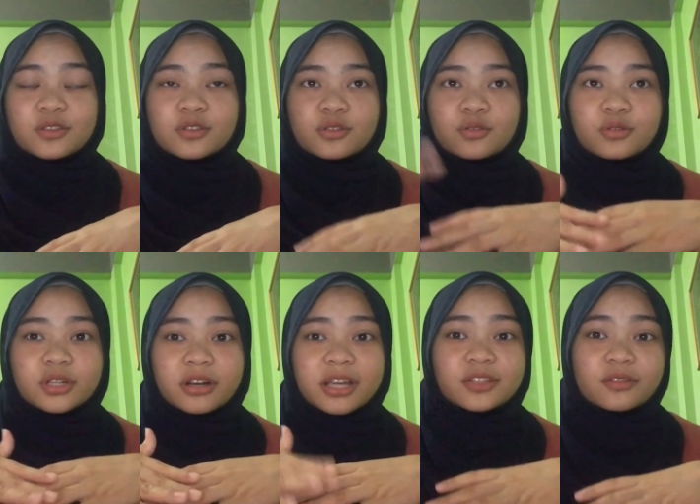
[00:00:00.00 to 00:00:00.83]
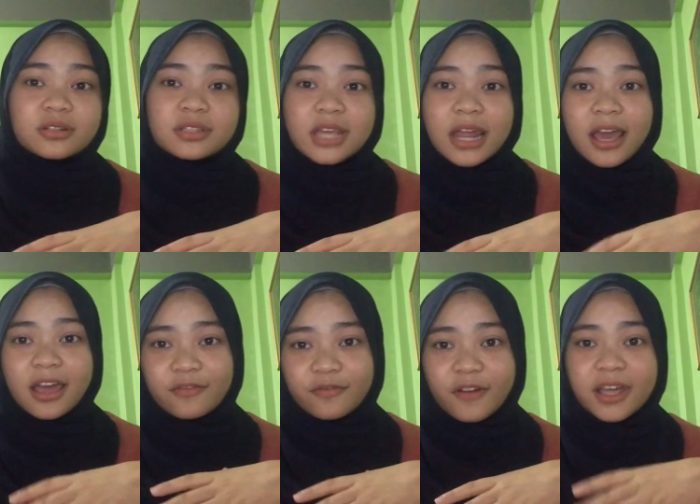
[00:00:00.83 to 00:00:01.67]
to the restaurants and
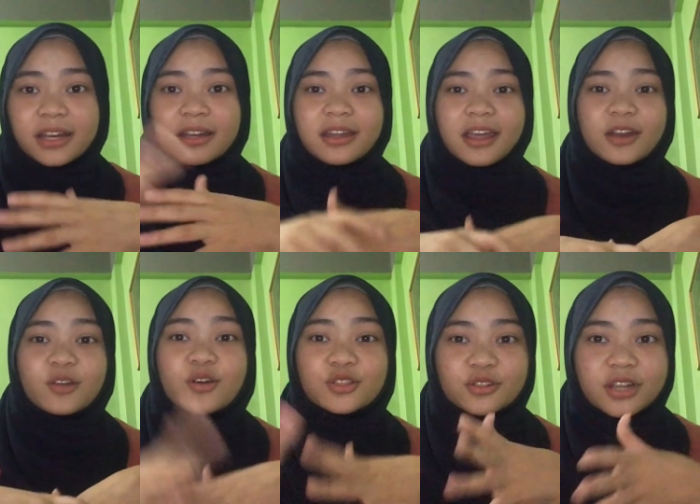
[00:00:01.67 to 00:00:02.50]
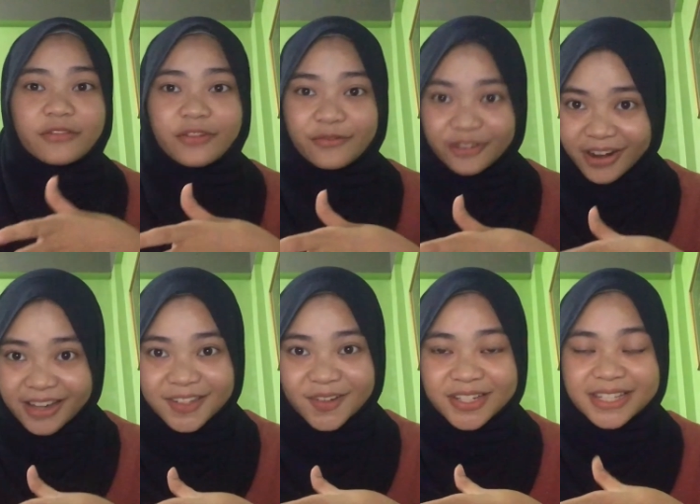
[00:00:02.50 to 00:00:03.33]
have fun and go to their favorite
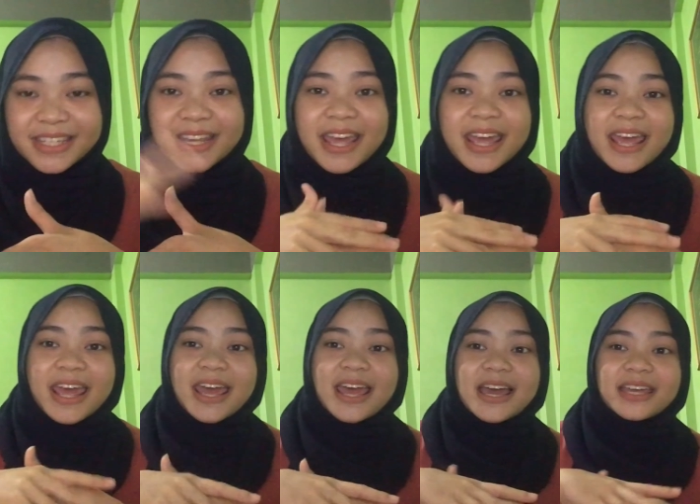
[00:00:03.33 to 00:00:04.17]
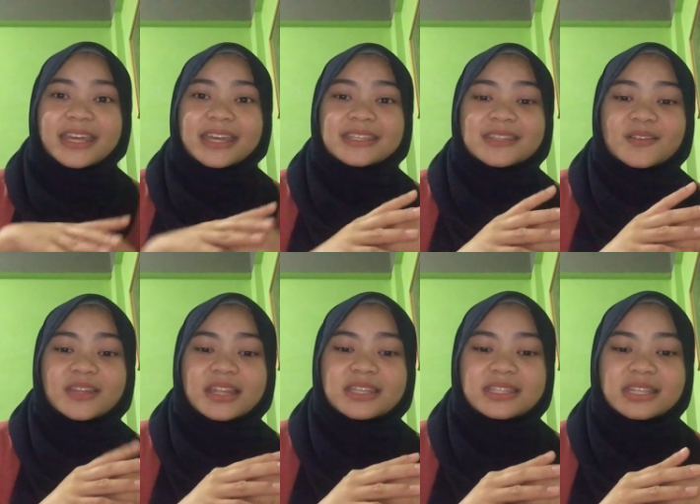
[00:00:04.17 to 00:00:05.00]
restaurants. Okay, so
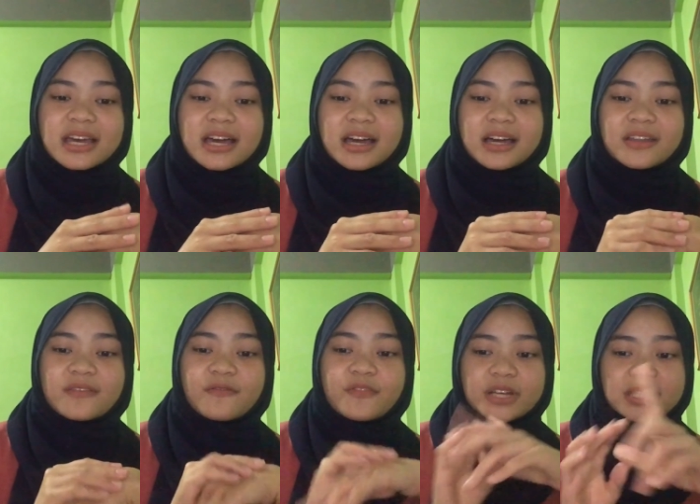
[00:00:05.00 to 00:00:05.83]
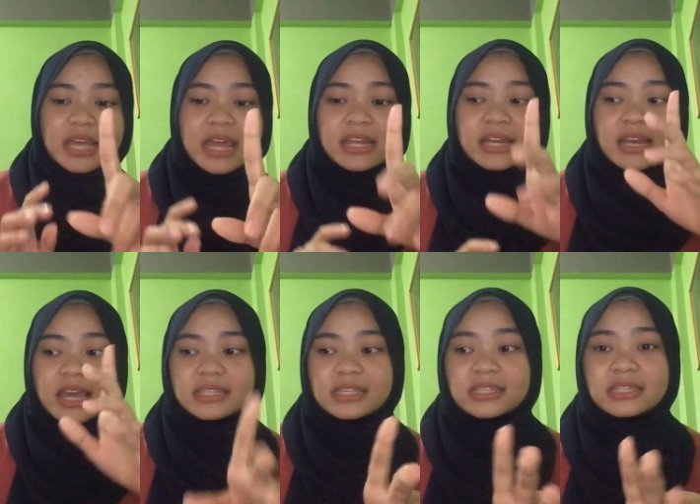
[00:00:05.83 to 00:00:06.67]
that is the first. And then
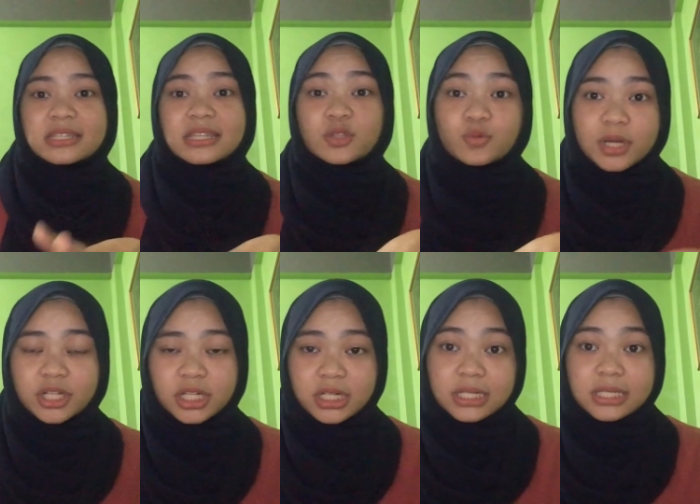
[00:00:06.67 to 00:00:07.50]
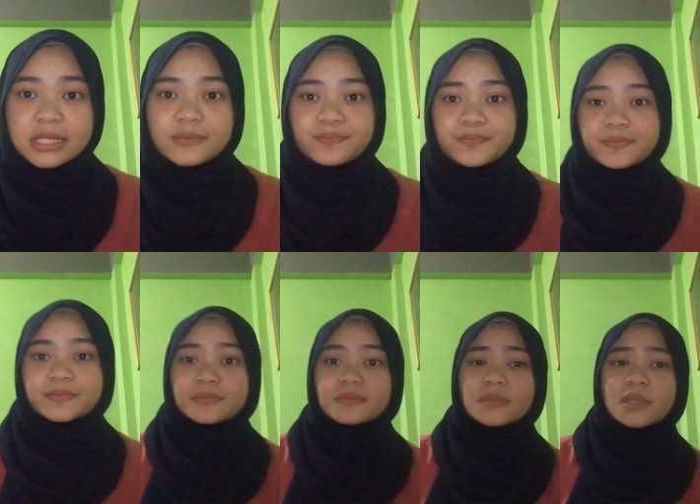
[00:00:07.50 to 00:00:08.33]
next is situationals.
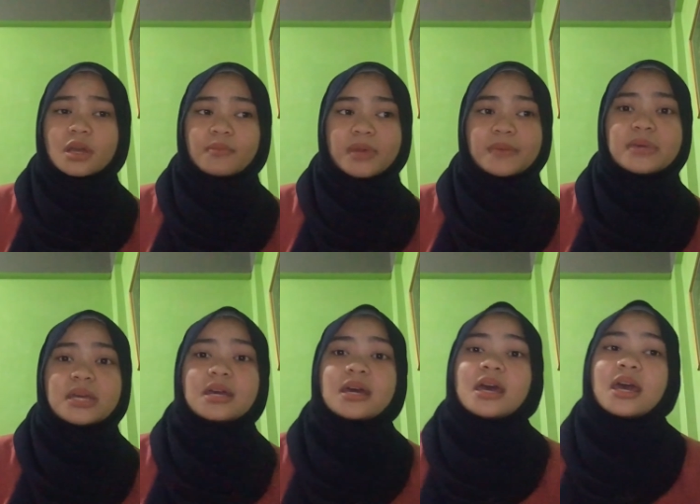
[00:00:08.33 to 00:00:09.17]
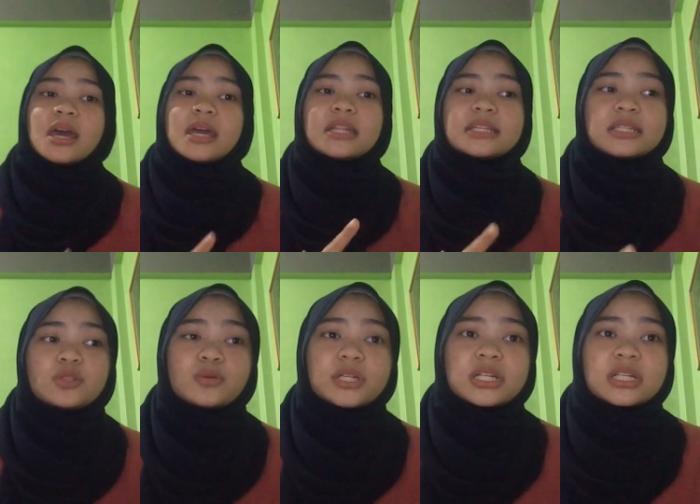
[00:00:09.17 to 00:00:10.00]
Maybe it is
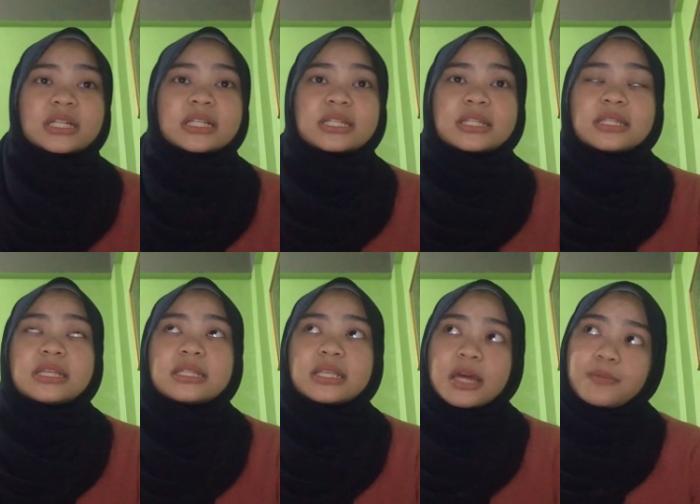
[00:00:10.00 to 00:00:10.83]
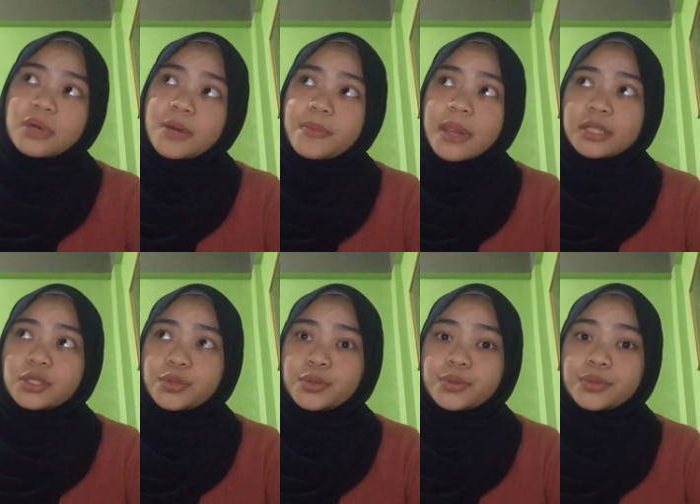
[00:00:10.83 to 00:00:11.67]
situationals. This can be
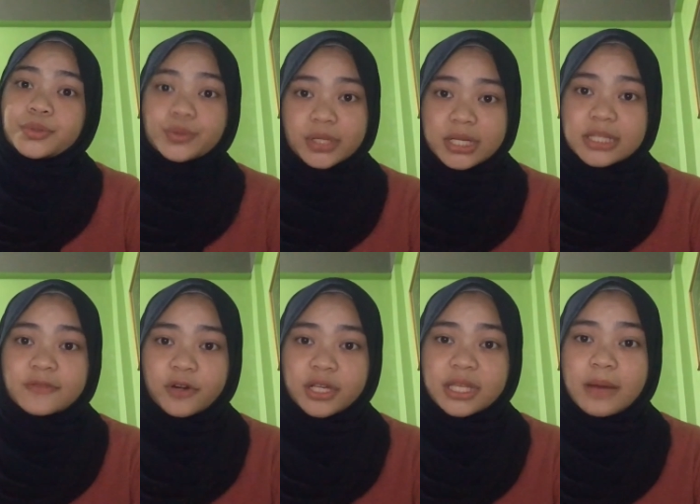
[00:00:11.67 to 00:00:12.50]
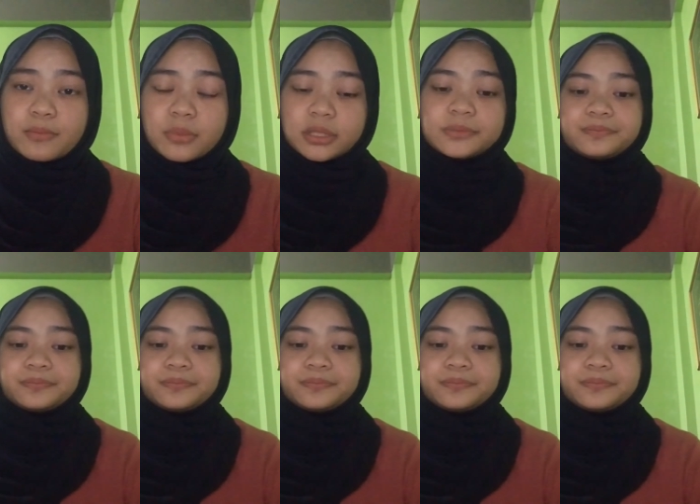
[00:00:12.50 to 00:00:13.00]
applied to students. For example,